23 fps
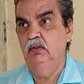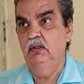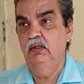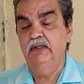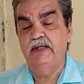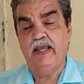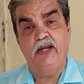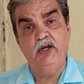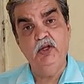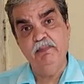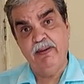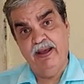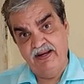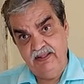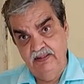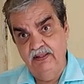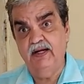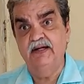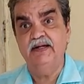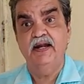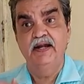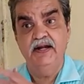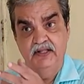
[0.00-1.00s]
Can you manage the
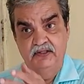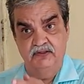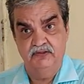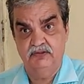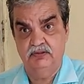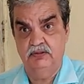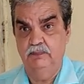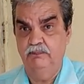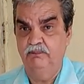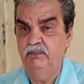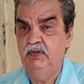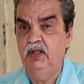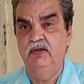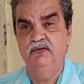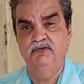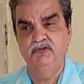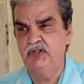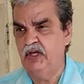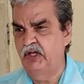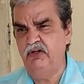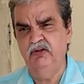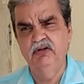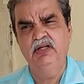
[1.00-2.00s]
attendance? Now,
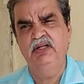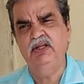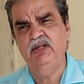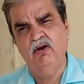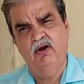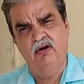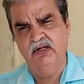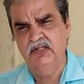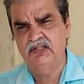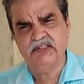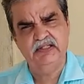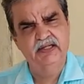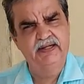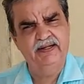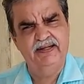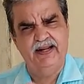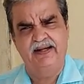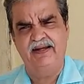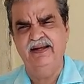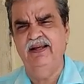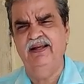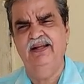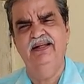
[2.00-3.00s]
genuinely, honestly,
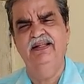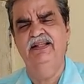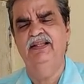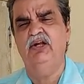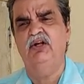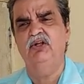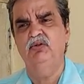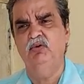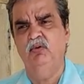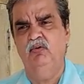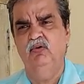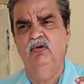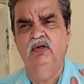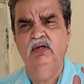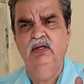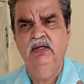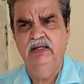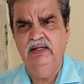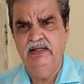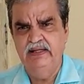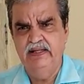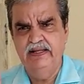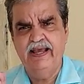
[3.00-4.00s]
technically, there was no
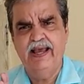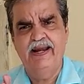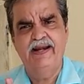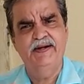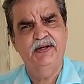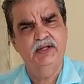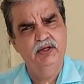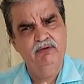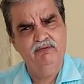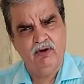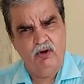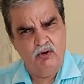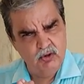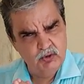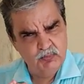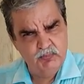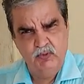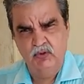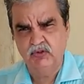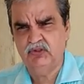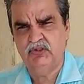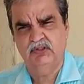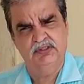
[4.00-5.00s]
legality of house
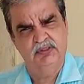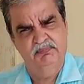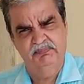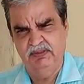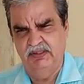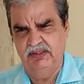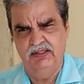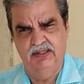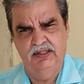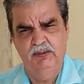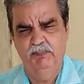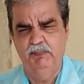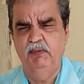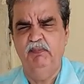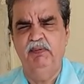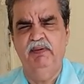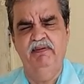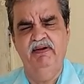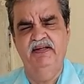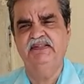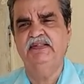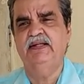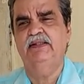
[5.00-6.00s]
post or something. Diploma
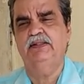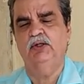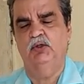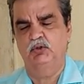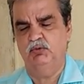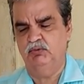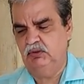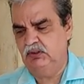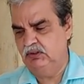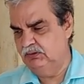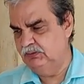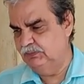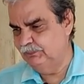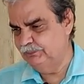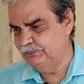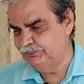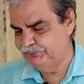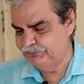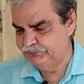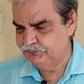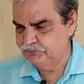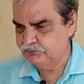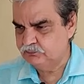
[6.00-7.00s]
mein aisa tha us vakat.
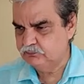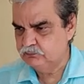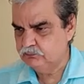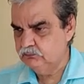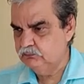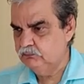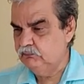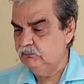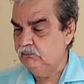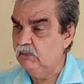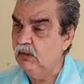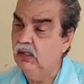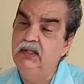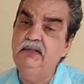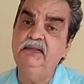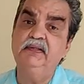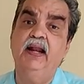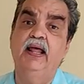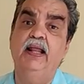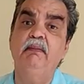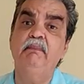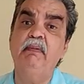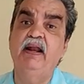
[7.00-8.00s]
He said,
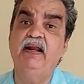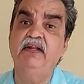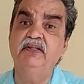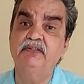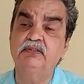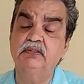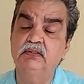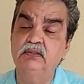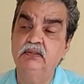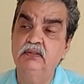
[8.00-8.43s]
I'll manage.